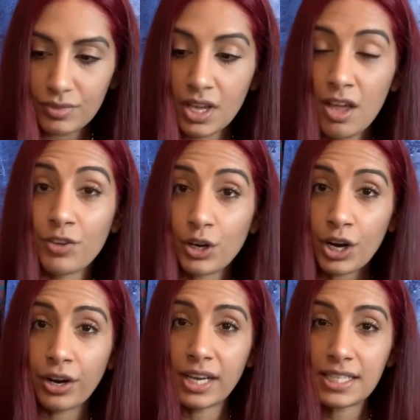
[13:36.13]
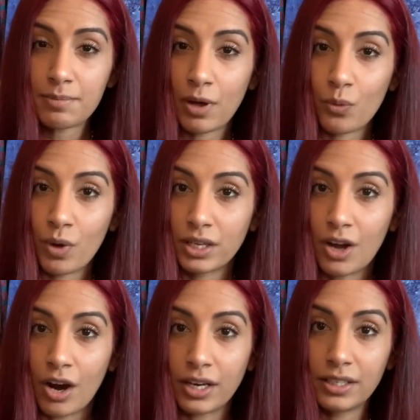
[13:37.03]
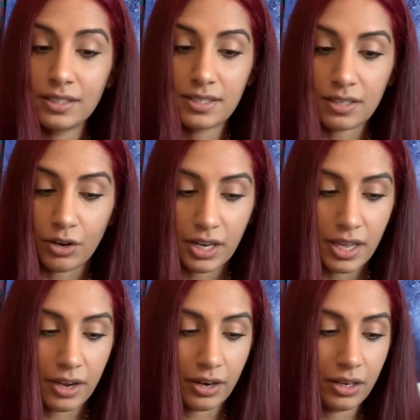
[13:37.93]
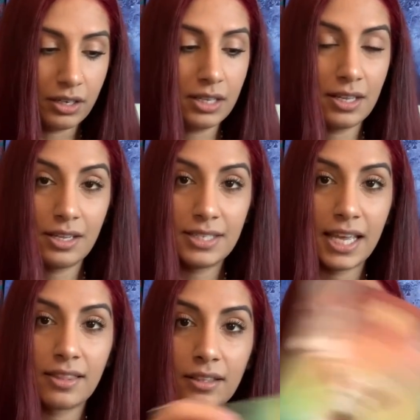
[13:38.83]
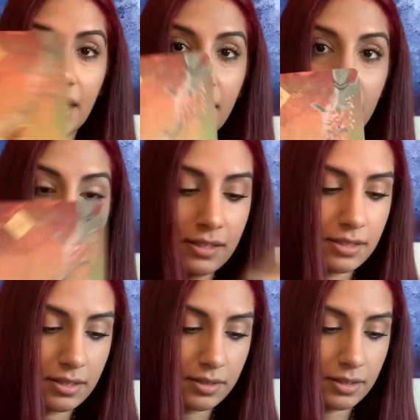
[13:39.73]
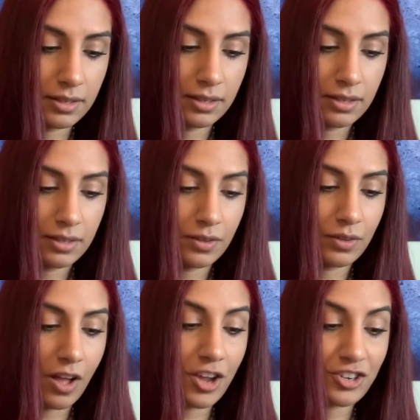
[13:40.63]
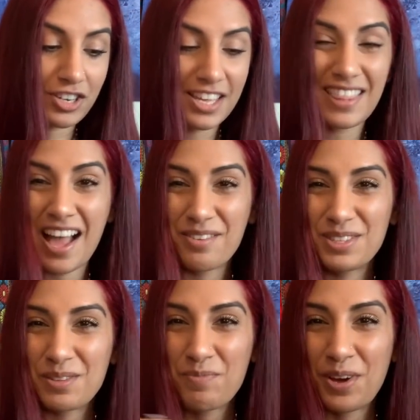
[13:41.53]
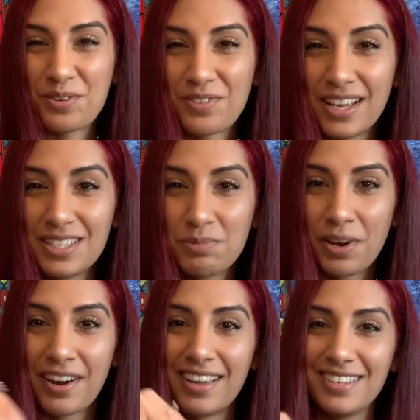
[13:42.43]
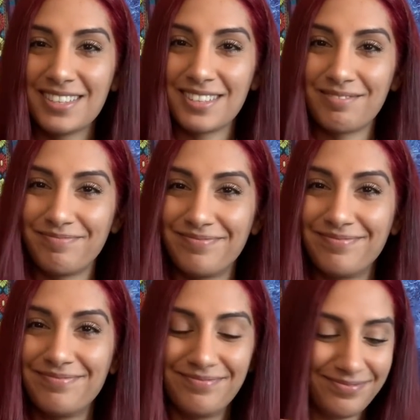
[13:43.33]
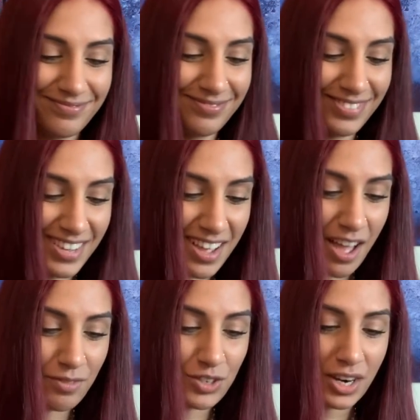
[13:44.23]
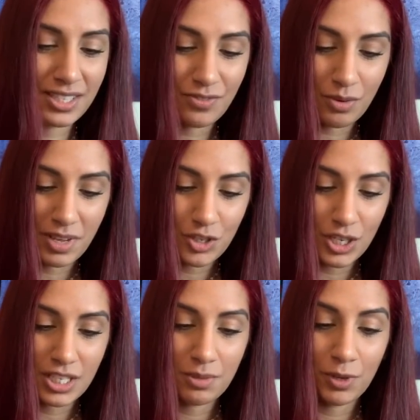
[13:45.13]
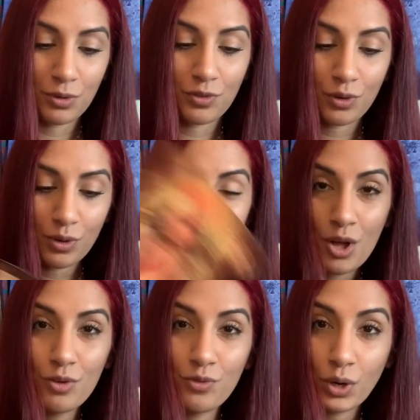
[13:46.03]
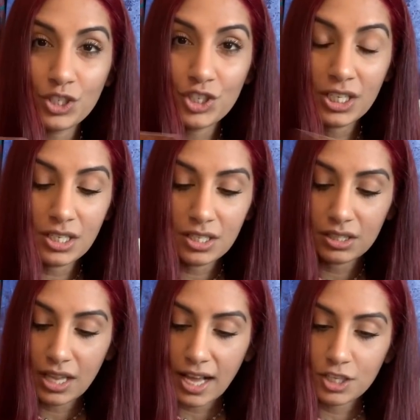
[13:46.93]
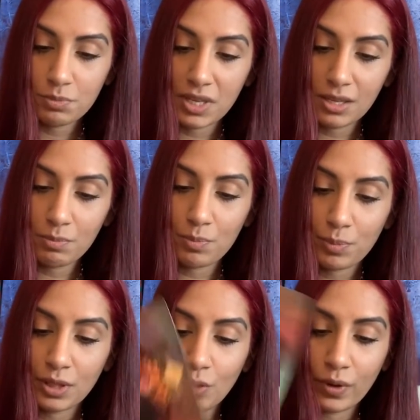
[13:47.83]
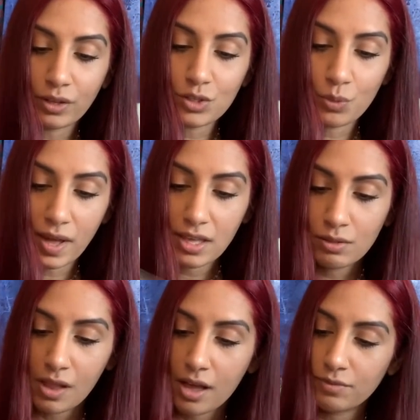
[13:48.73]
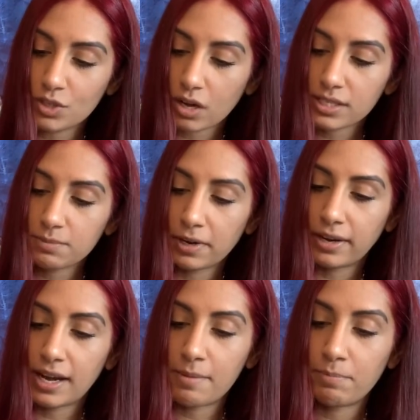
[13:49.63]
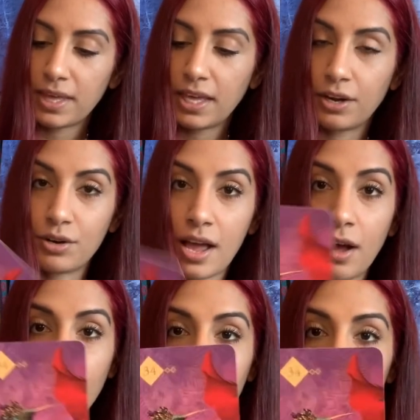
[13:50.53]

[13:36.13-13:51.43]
If you're curious about what cards are here, take the lead. Underneath that was the butterfly spirit of transformation is beautiful. Fortune, Lakshmi, be loyal to what you love, dog spirit, and be here now.